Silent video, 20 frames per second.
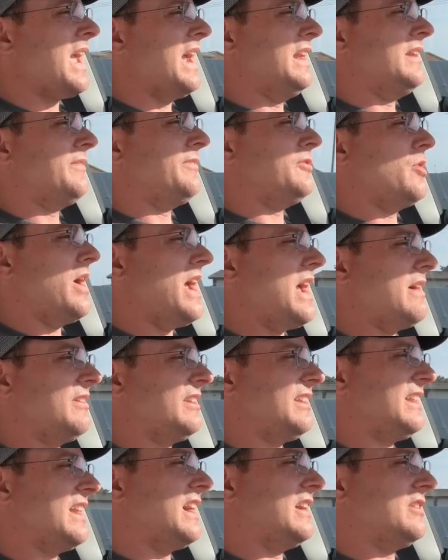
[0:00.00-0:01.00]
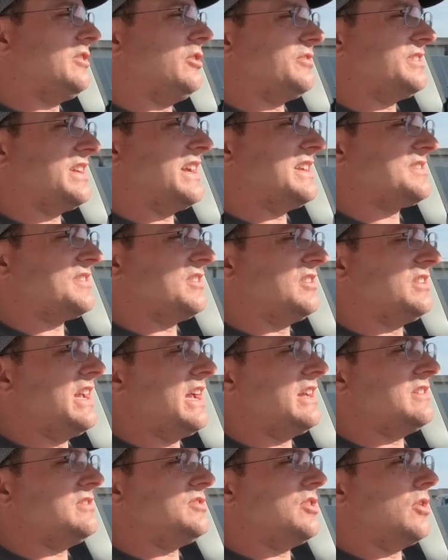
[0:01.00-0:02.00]
And if you haven't gotten your Tesla
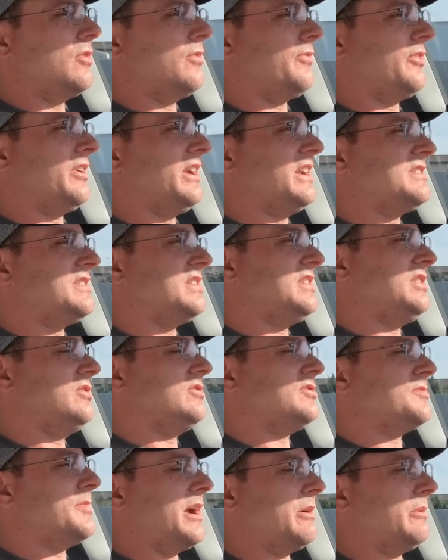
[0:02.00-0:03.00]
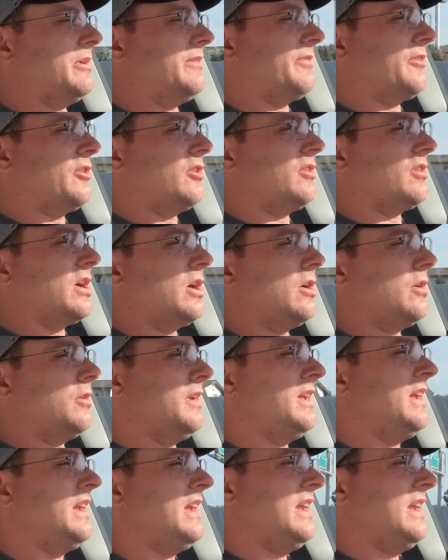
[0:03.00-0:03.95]
yet, don't forget to use my referral code.